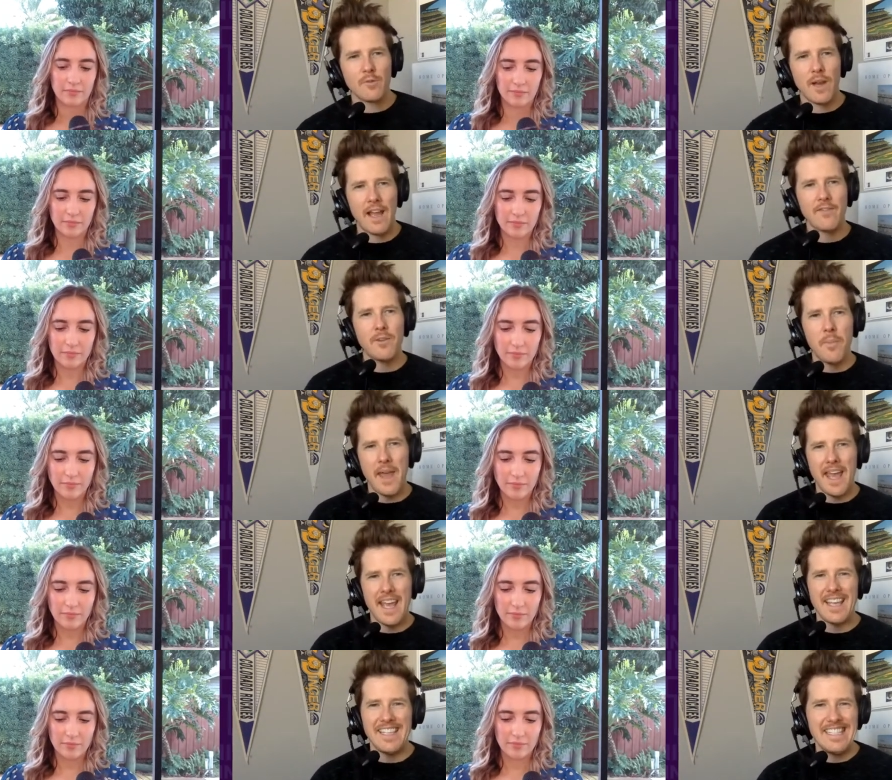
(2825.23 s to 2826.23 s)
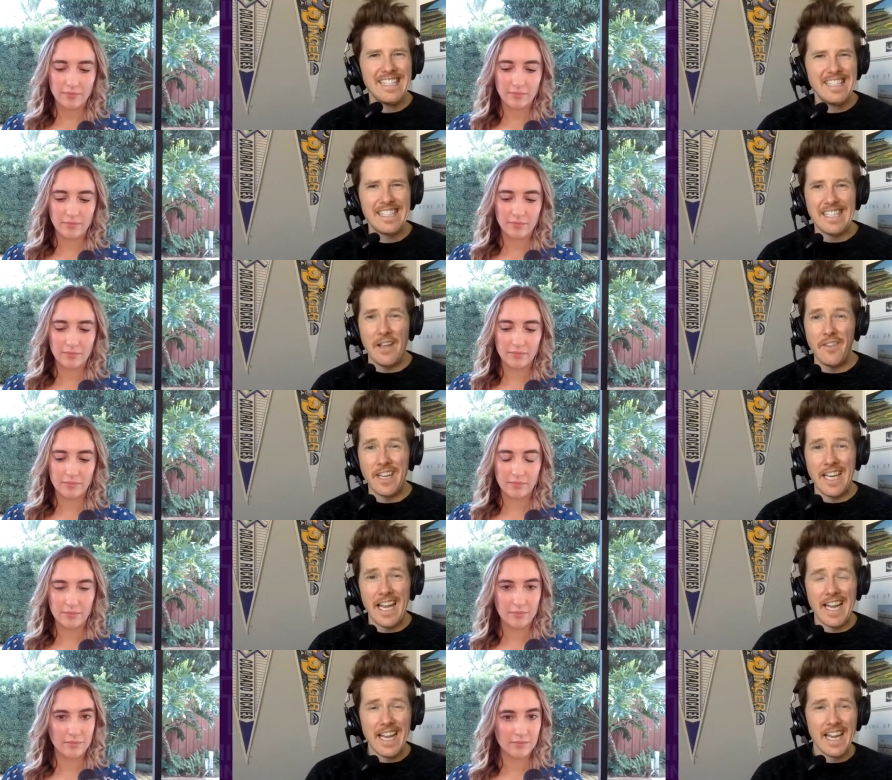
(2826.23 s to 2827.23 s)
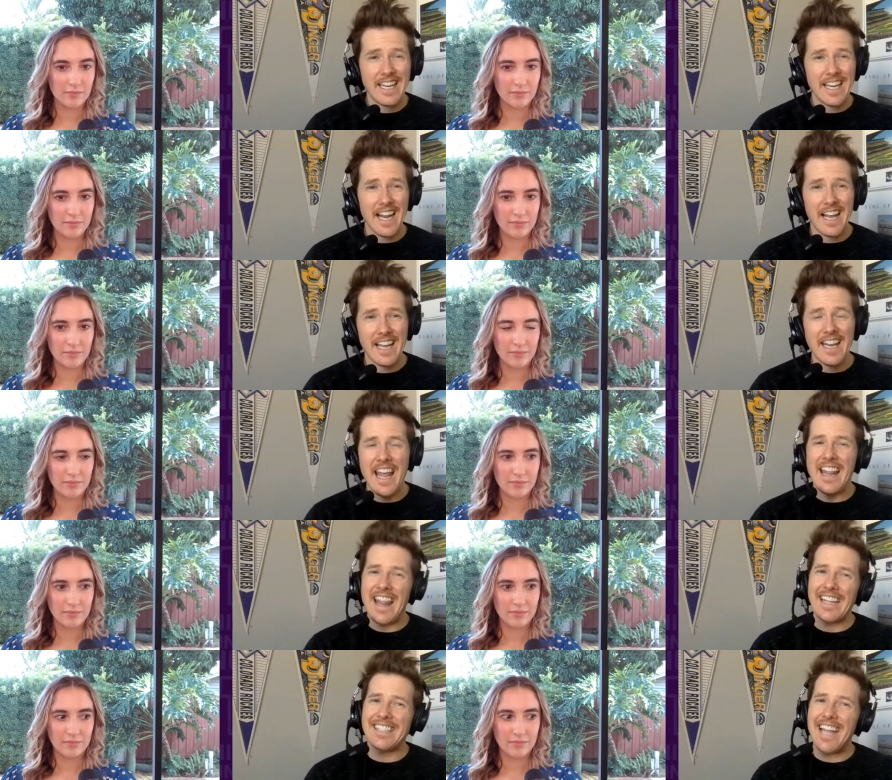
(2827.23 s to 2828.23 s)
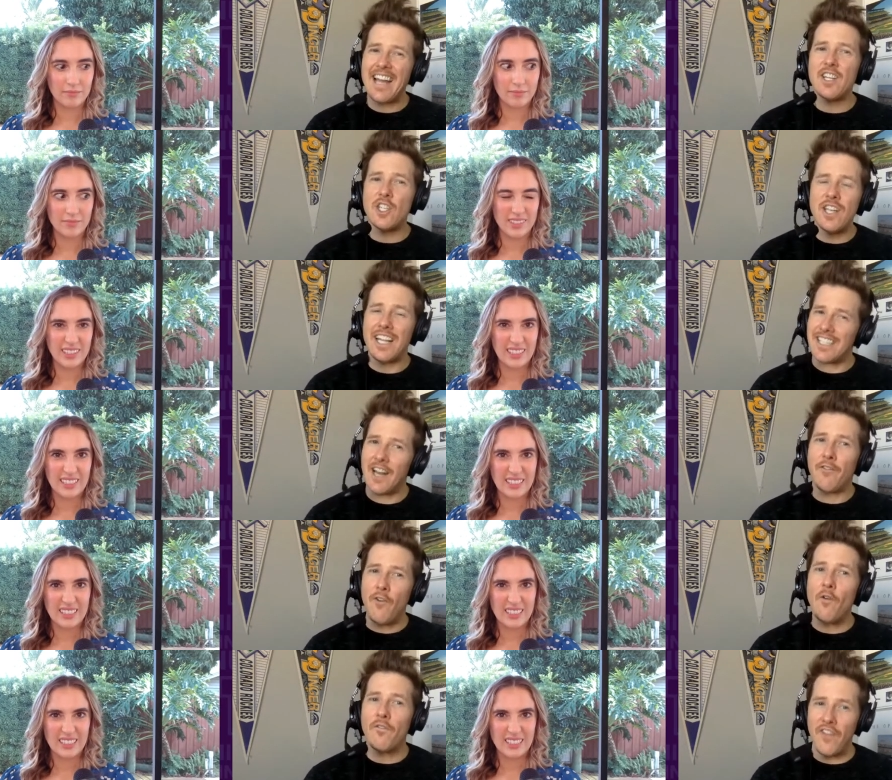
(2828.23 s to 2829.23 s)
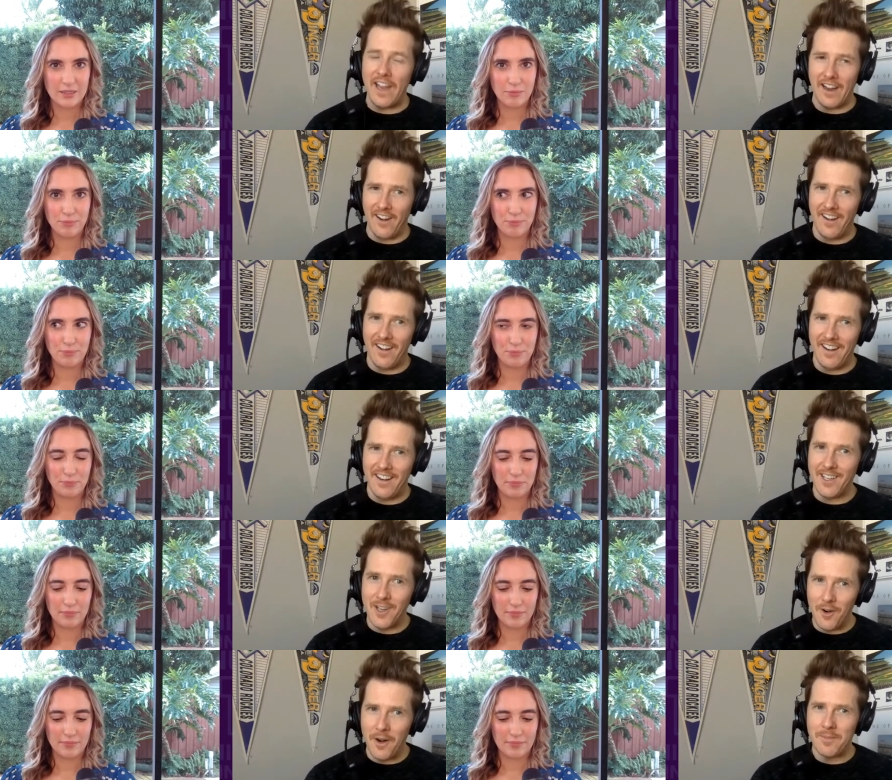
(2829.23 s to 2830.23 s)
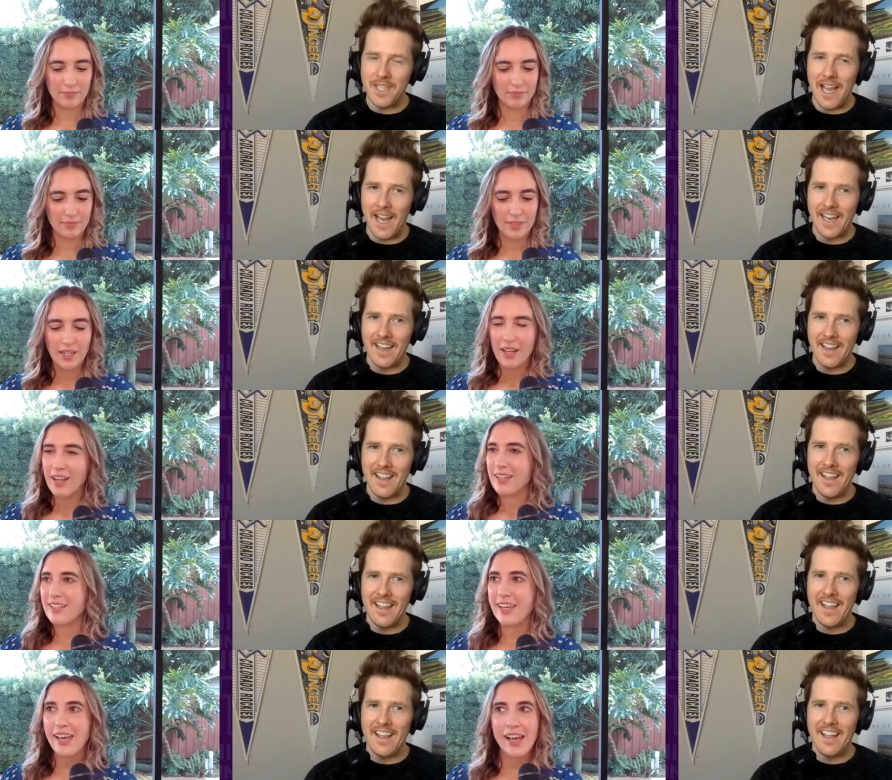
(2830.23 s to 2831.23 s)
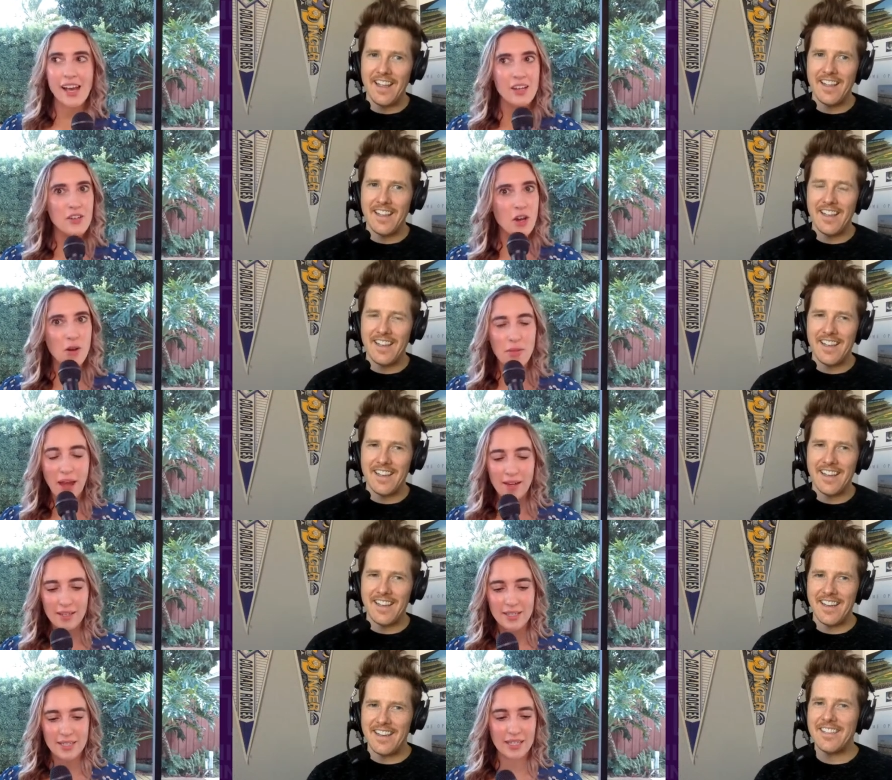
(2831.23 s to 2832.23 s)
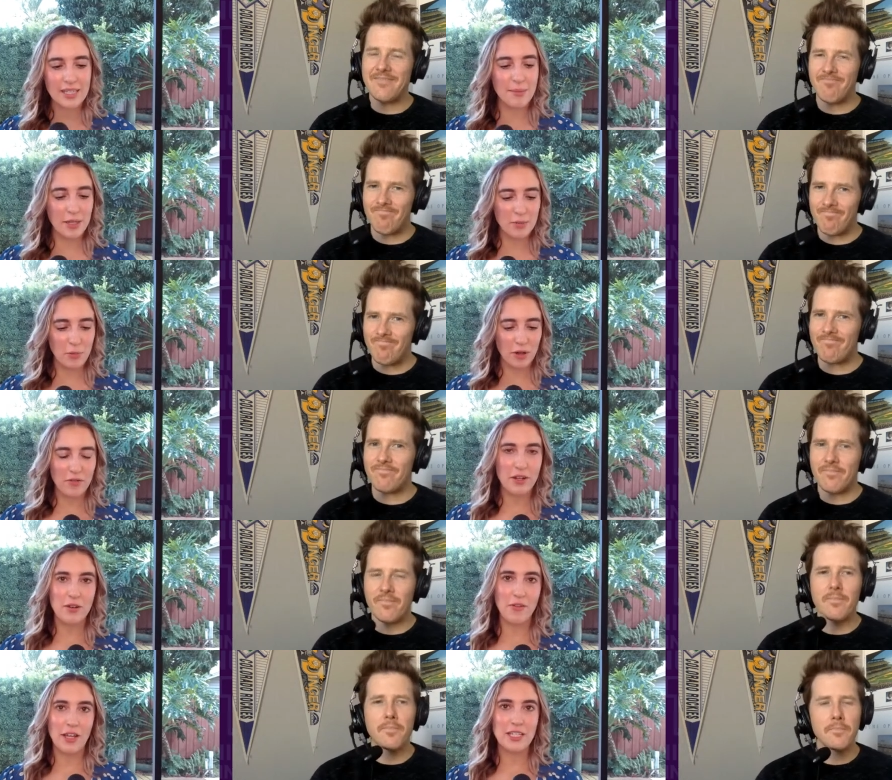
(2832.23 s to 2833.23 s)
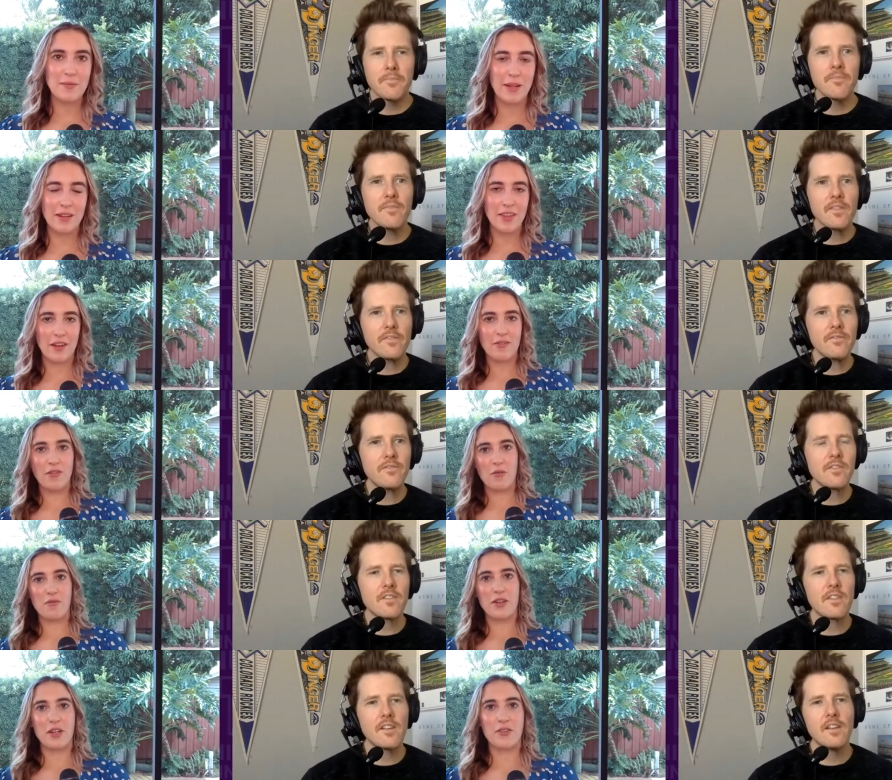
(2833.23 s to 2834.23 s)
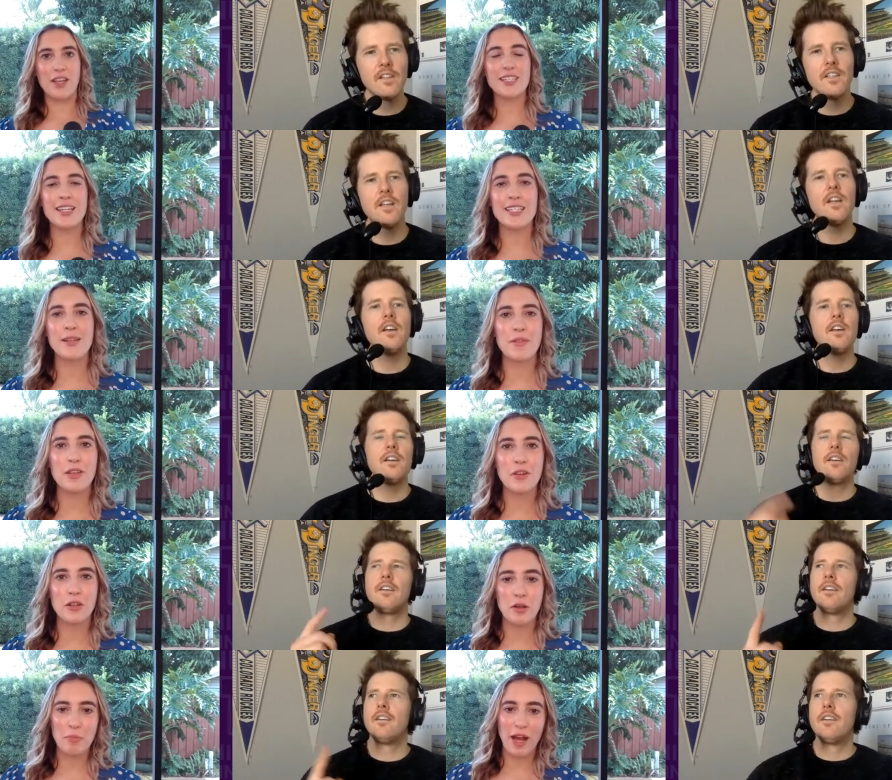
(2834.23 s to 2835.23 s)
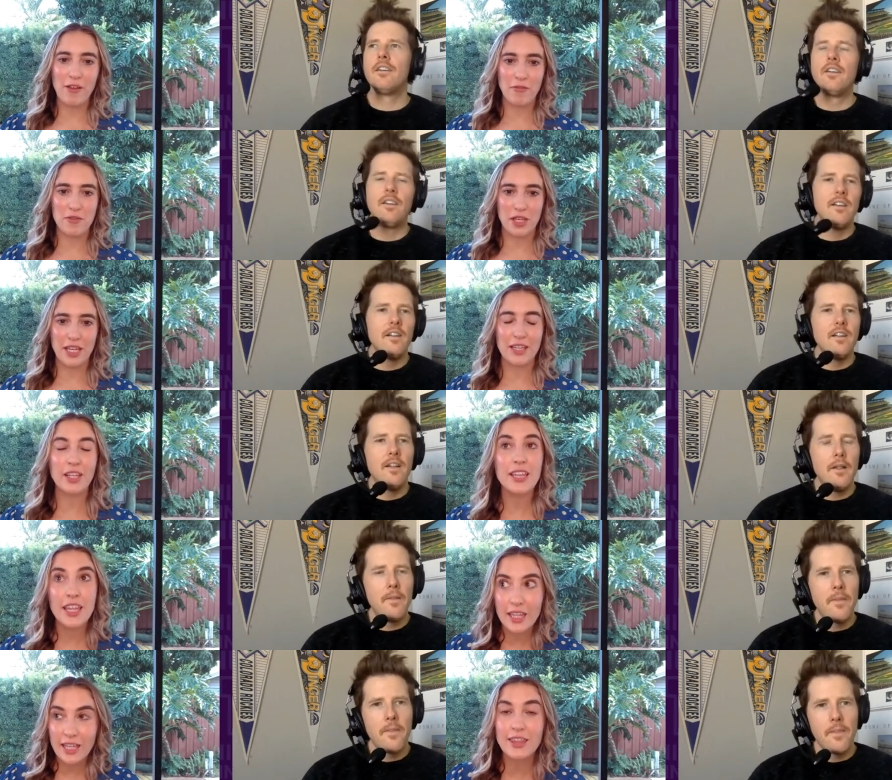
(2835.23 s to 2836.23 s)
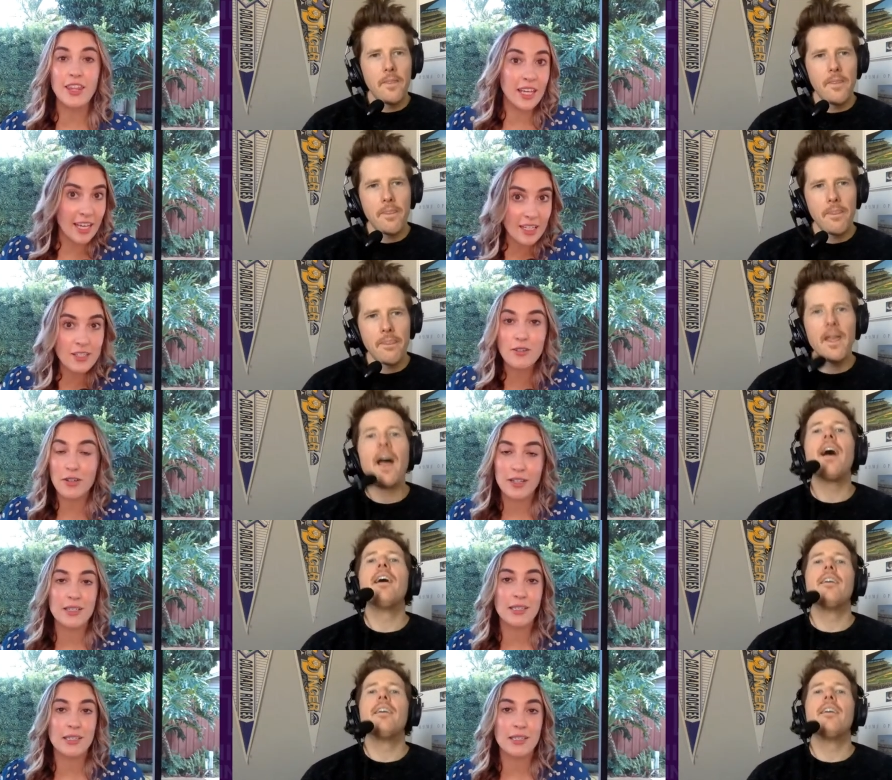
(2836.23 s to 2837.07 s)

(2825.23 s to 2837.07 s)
Speaker 1: would have to pay seventy-nine ninety-nine. That's not a, it's not a foam finger. You know what I'm saying?
Speaker 2: Yeah, no, that is, that's much more of an investment than a foam finger. That's not something you're going to buy for the kid. Like, the, the kids are going